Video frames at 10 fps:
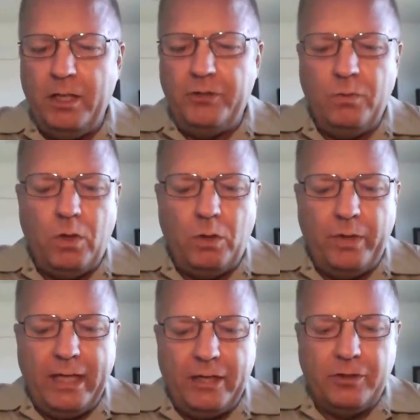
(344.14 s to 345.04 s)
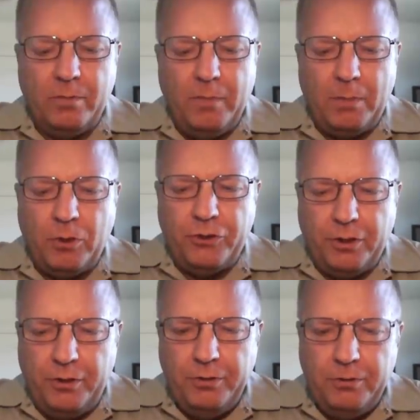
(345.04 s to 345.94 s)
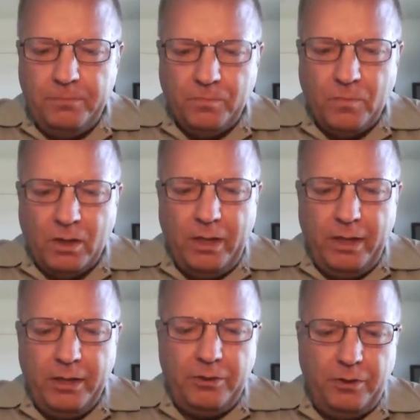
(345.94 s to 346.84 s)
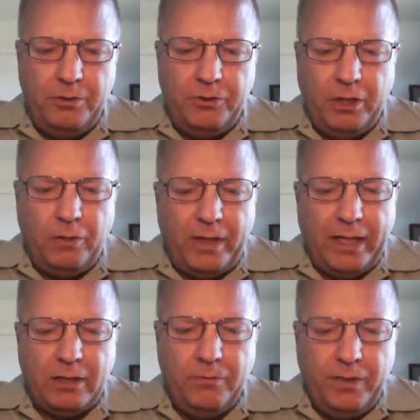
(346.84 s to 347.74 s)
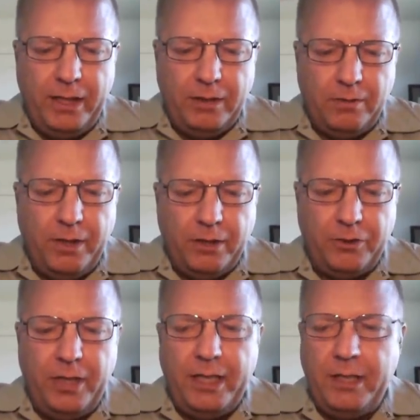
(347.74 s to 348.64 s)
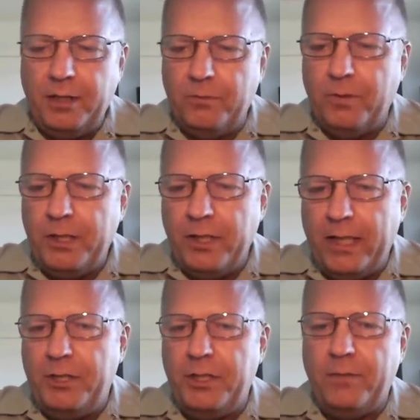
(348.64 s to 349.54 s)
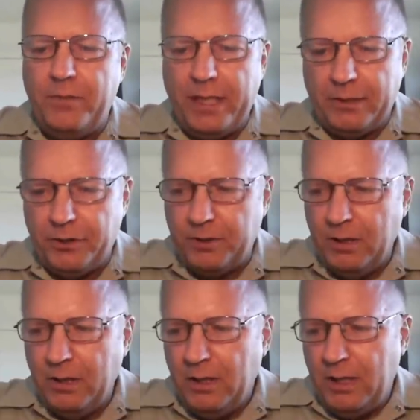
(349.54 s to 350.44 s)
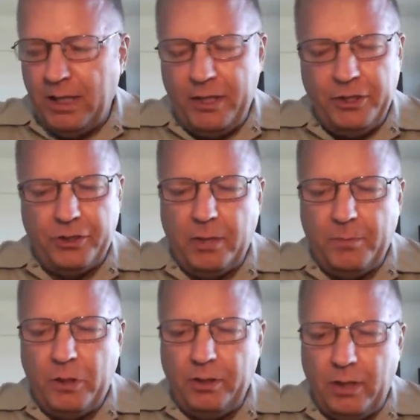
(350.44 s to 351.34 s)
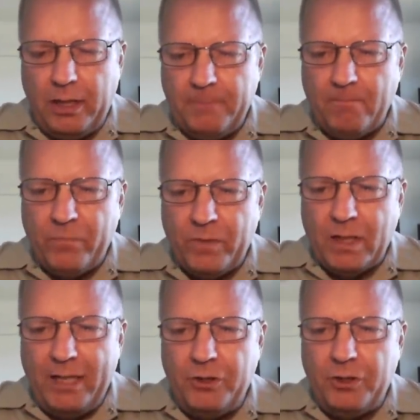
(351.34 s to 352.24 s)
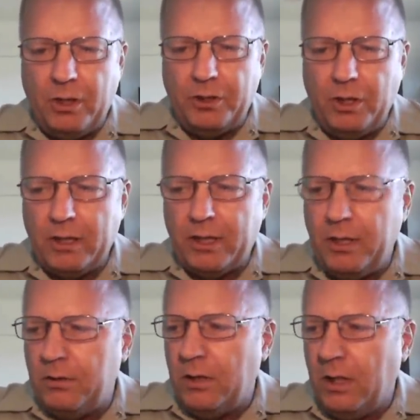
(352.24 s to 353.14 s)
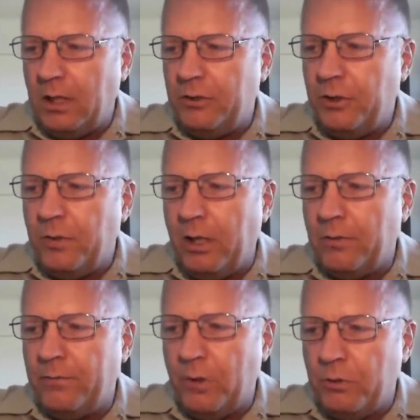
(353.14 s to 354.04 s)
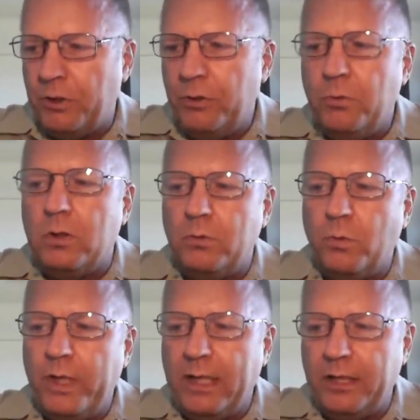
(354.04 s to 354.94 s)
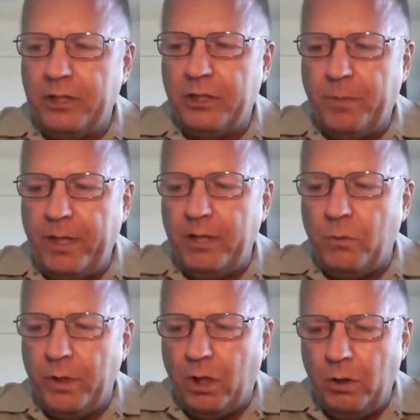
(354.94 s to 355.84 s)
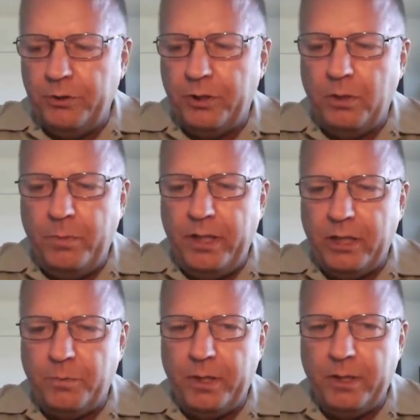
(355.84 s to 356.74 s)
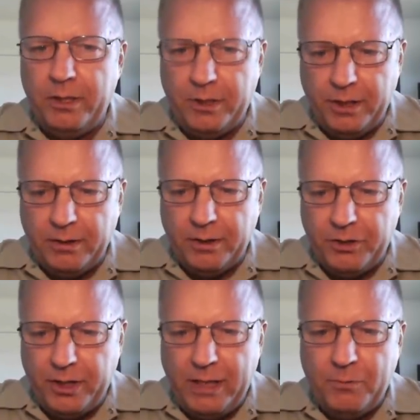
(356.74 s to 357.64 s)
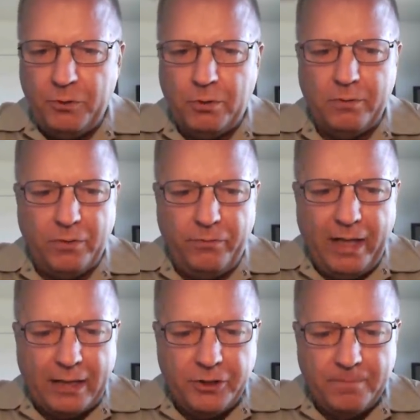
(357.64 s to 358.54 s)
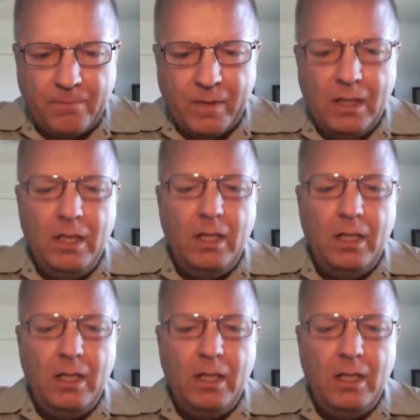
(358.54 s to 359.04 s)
and so what we ask our members to do is to self-activate their state and region hf nets and just come online and start talking uh, to other folks who we anticipate would also be experiencing the same sort of effects.